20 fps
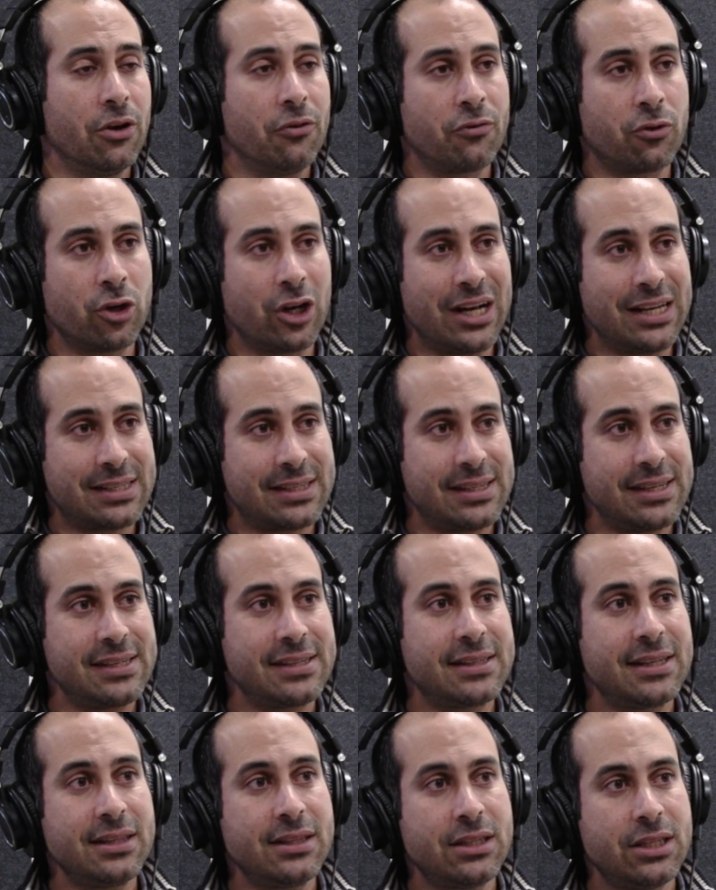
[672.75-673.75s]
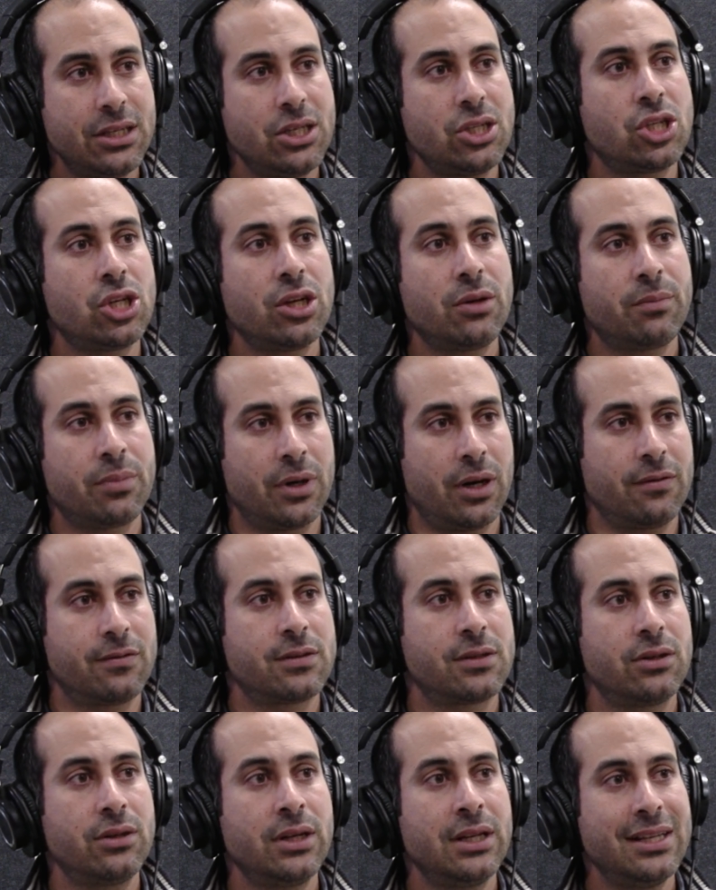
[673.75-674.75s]
For assistant teaching
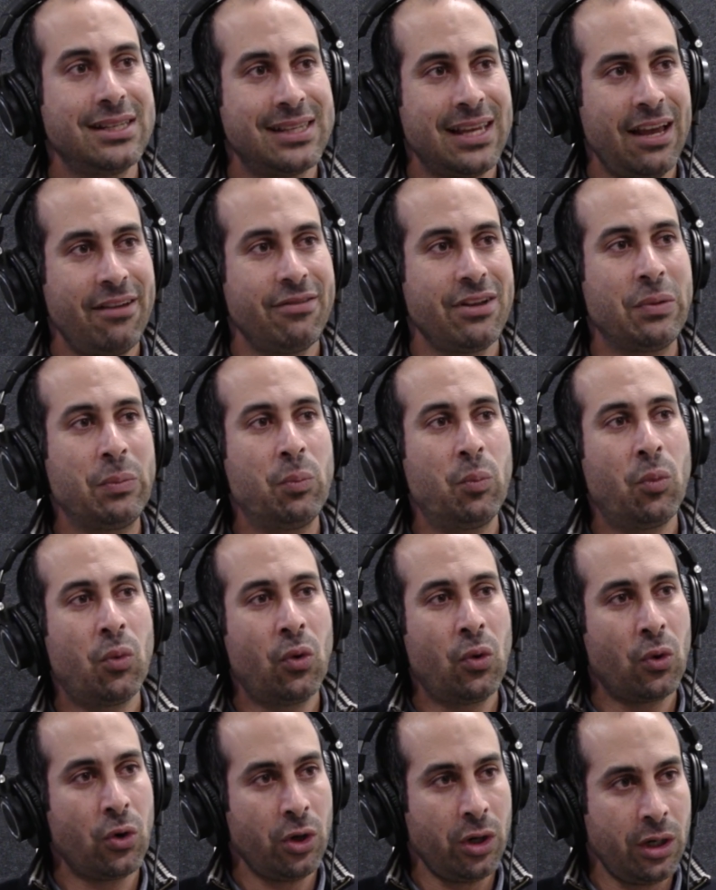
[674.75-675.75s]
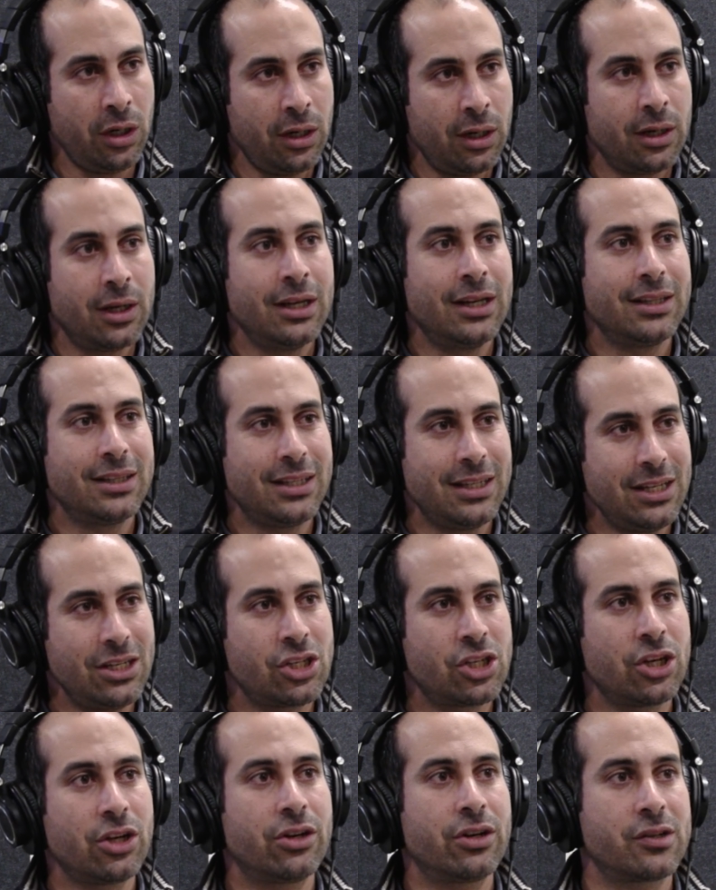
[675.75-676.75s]
professor, he's having more
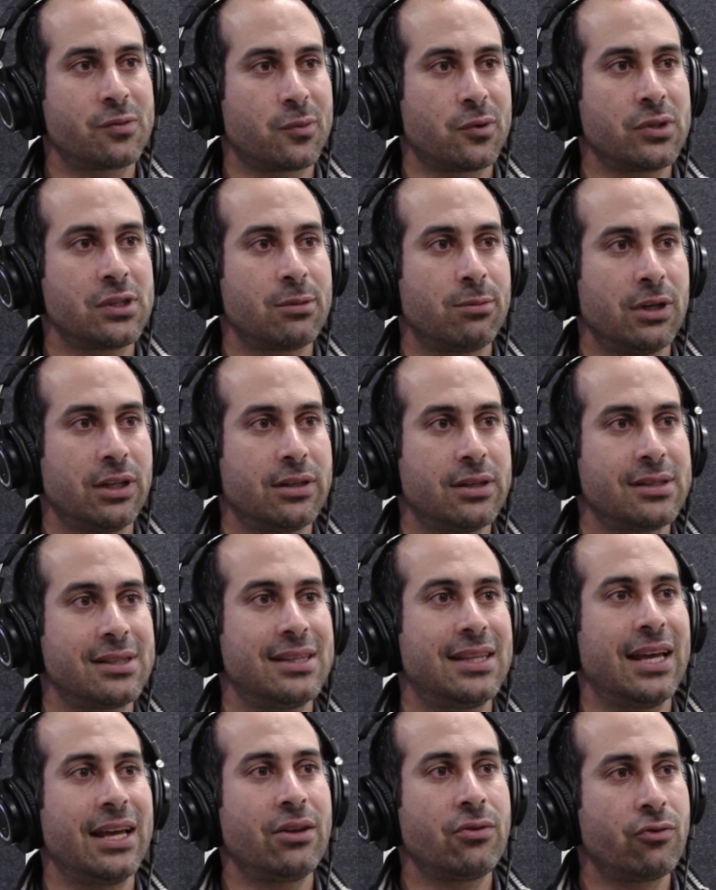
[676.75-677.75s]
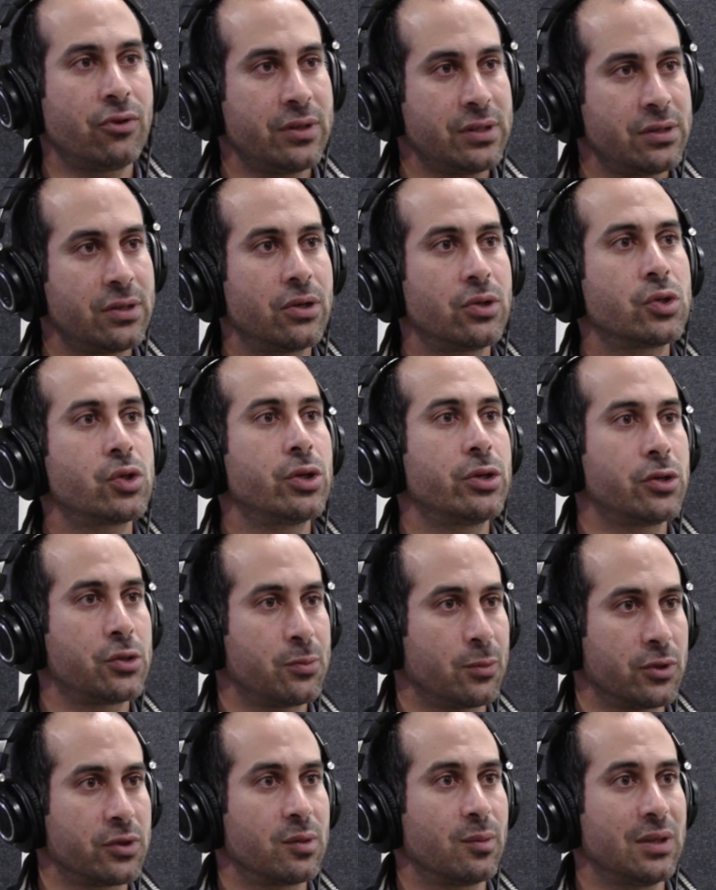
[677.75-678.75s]
teaching responsibilities than research
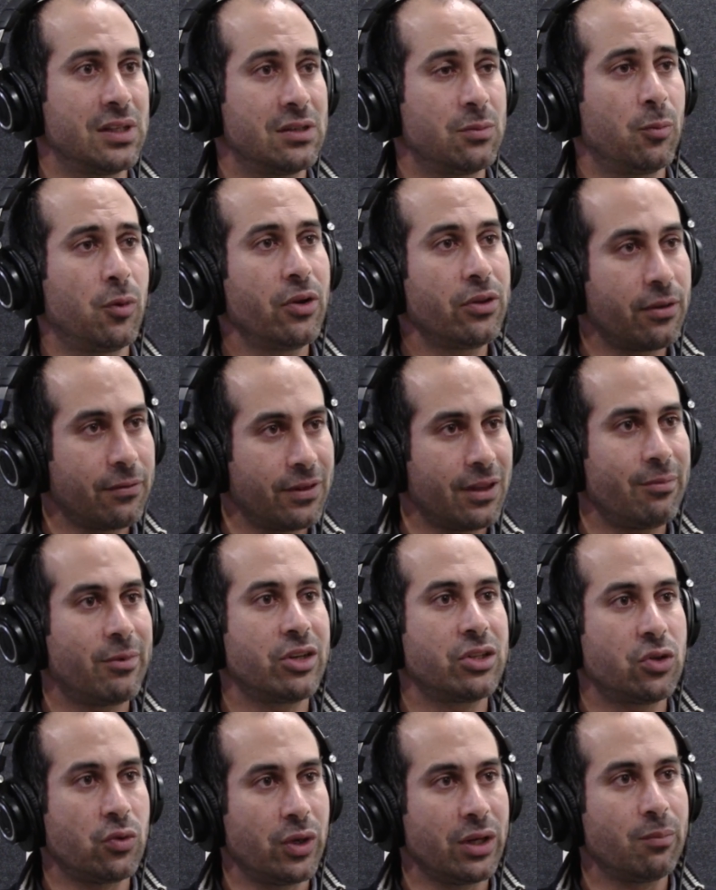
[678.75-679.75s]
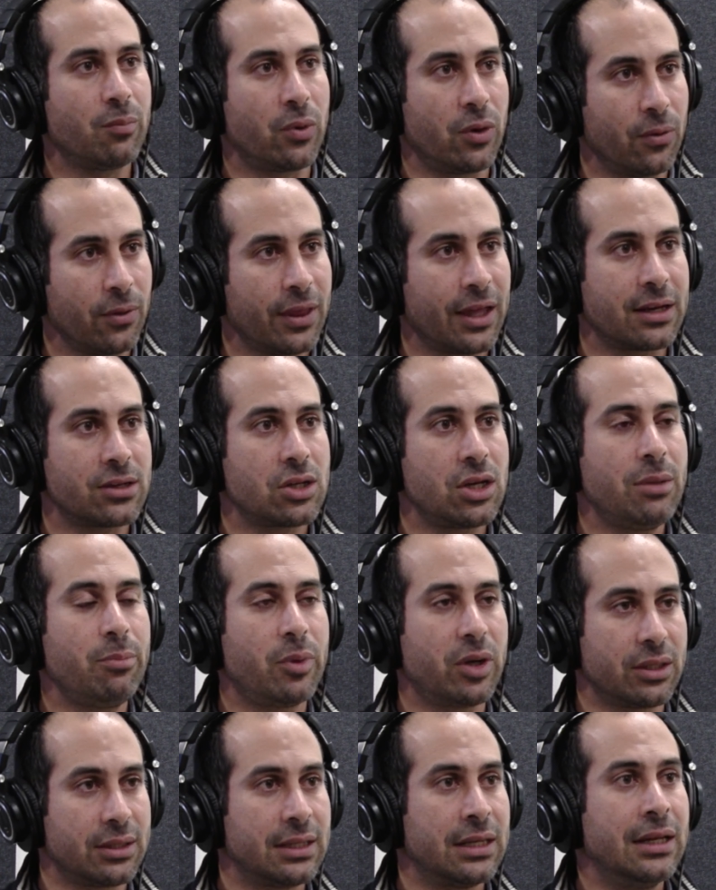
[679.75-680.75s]
responsibilities. Both of them are doing both actually,
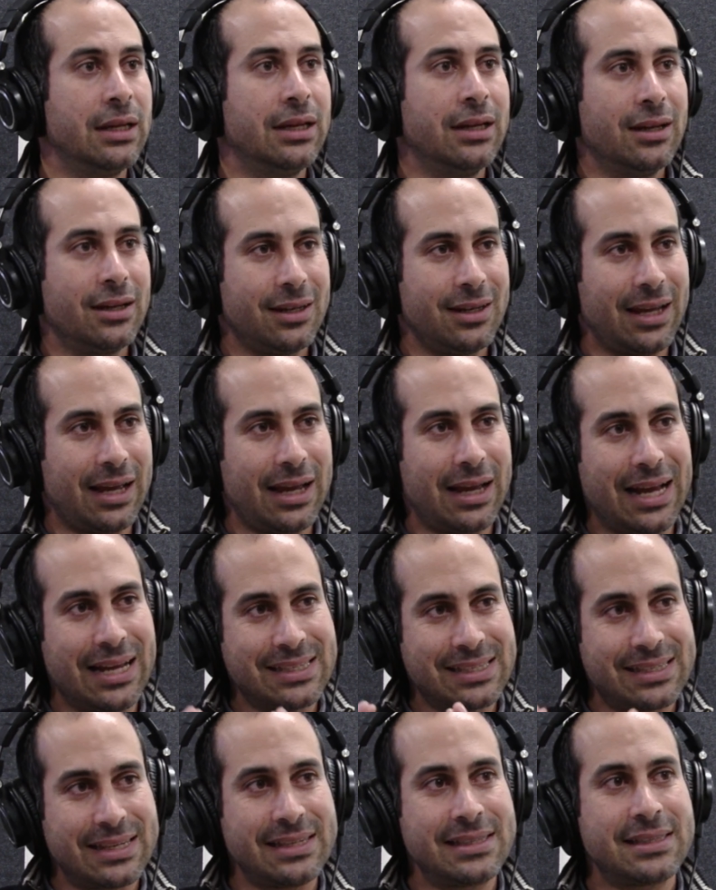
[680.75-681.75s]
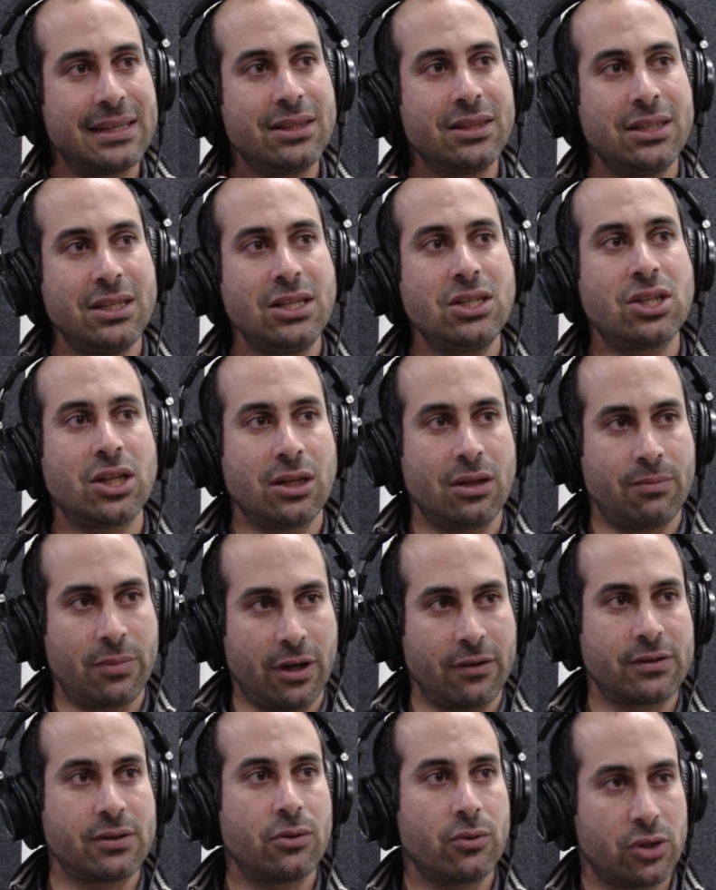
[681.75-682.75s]
but the assistant teaching
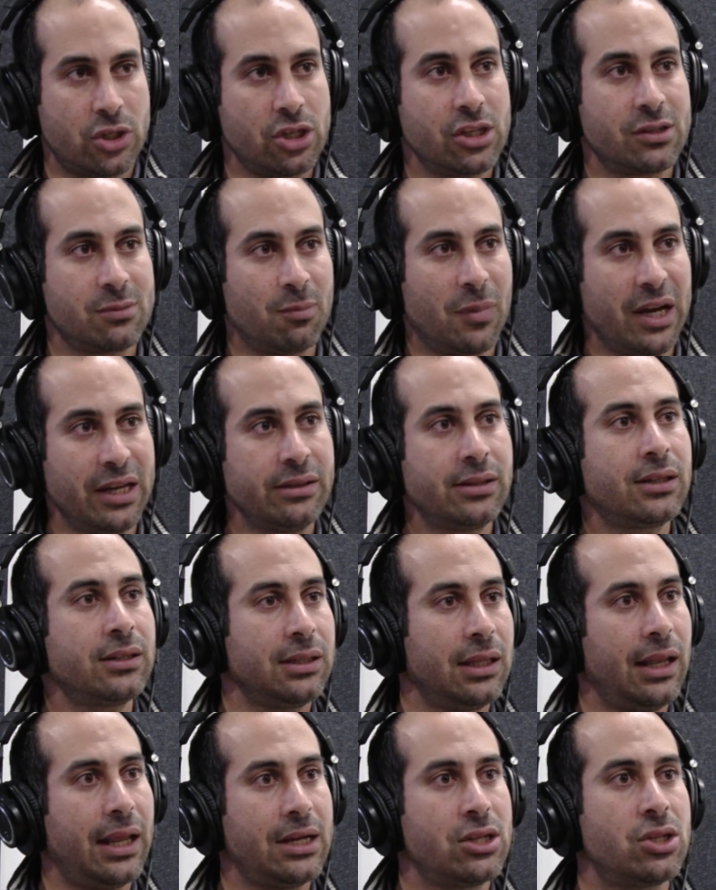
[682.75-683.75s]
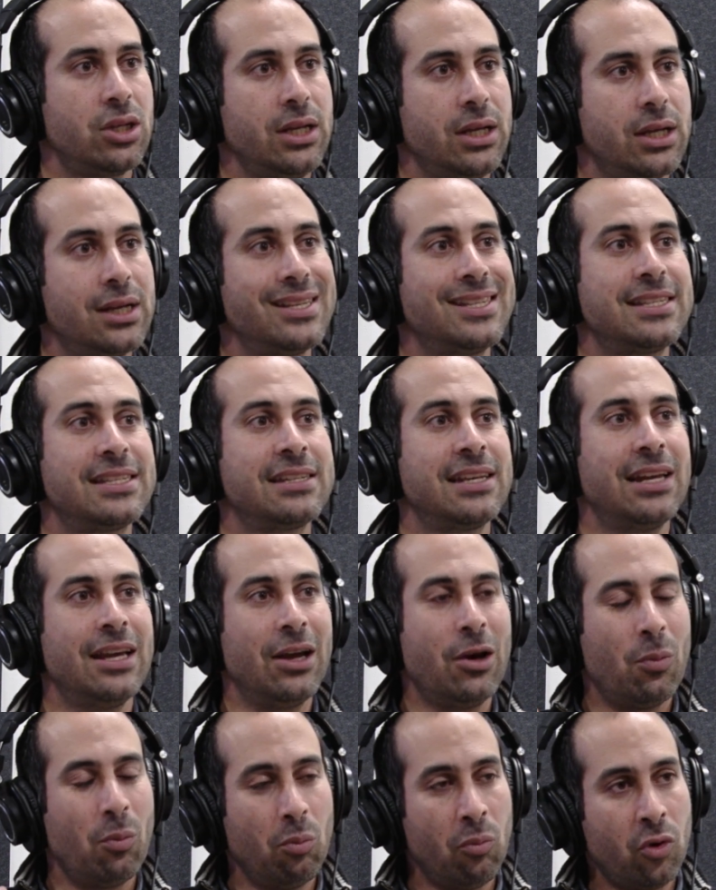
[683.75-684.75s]
professor, which is my title actually, is
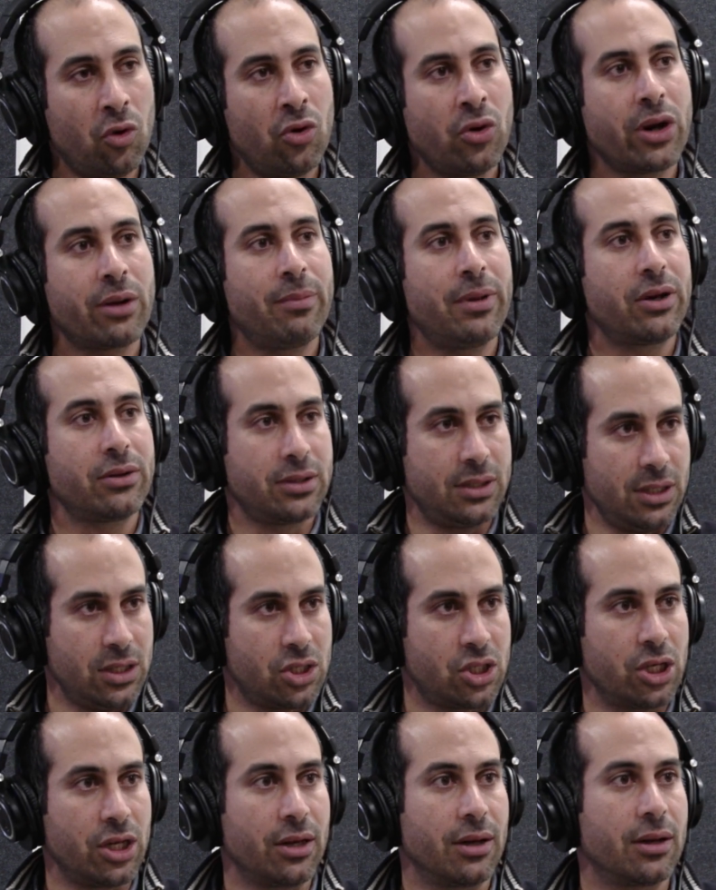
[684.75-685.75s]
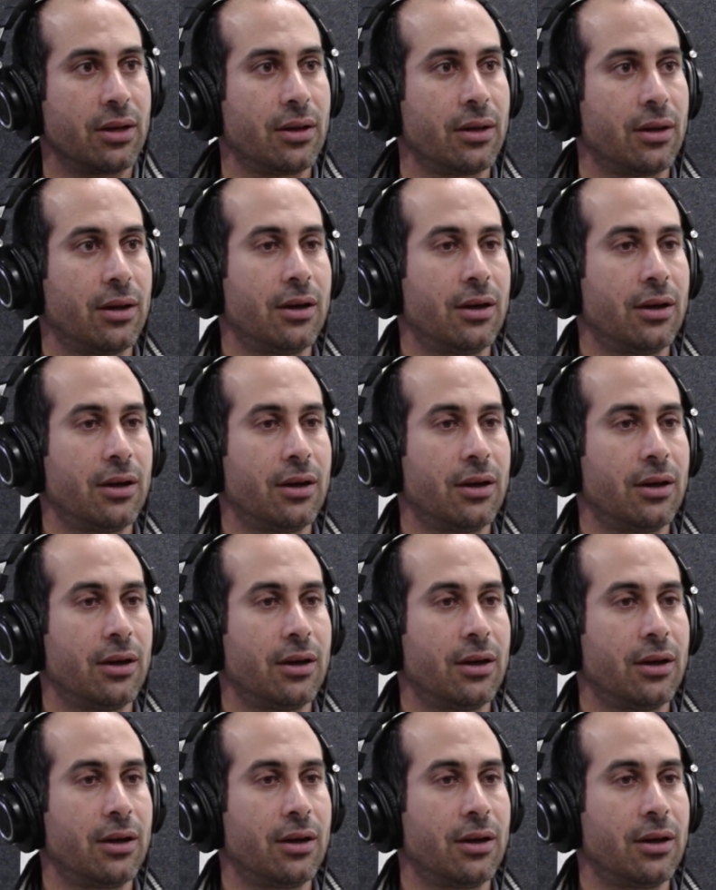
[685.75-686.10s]
more about teaching.